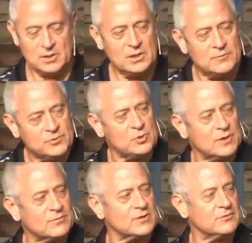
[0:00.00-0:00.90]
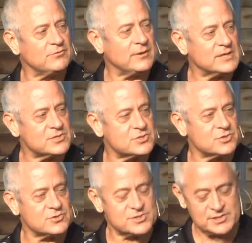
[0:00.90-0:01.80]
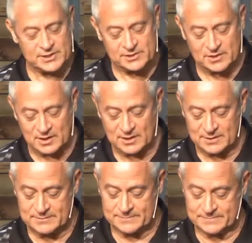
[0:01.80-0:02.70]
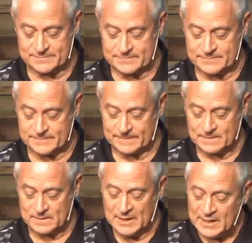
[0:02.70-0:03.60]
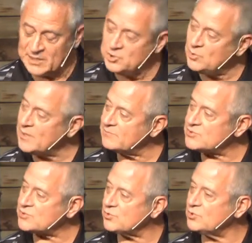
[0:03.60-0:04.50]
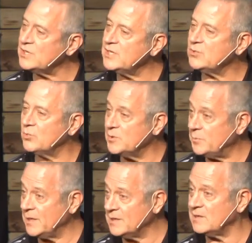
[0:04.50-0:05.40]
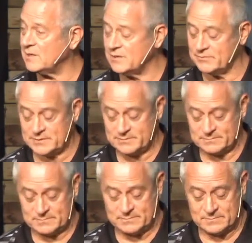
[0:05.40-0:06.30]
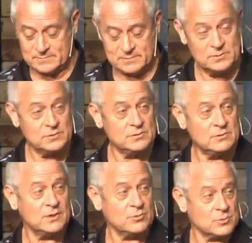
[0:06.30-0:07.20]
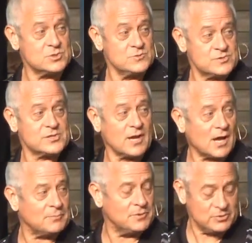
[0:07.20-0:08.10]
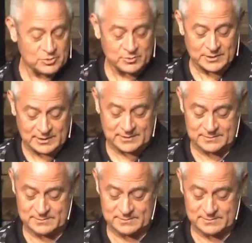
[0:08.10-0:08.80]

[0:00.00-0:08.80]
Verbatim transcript: if you have confessed your sin to God and you have truly repented of it, in other words, you've stopped doing it,